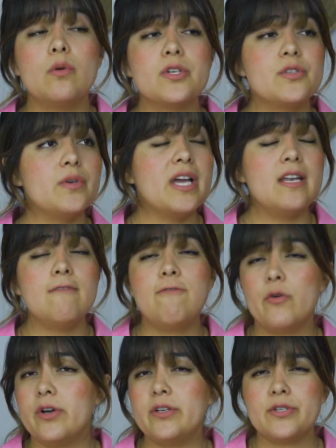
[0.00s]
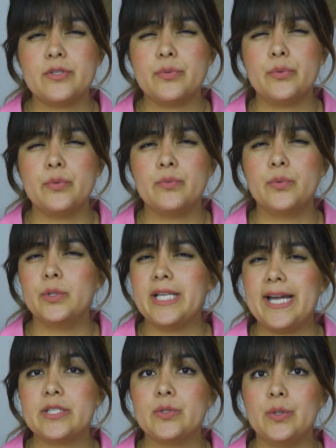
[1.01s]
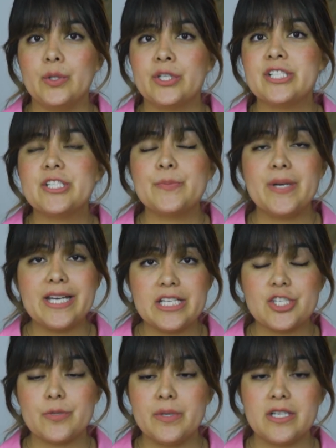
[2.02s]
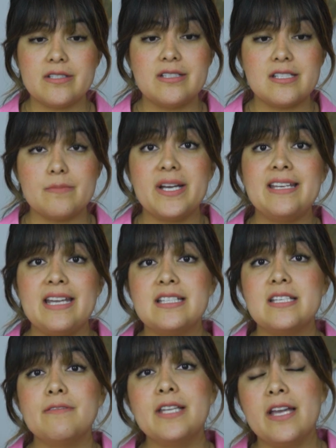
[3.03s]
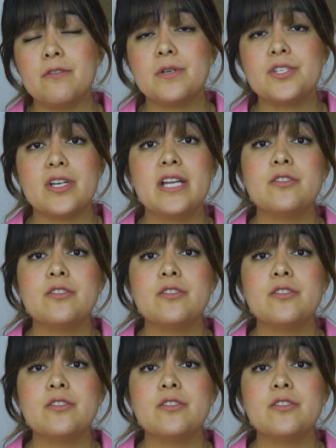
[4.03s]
or to any foreigners who would like to learn Spanish, because it's my native language.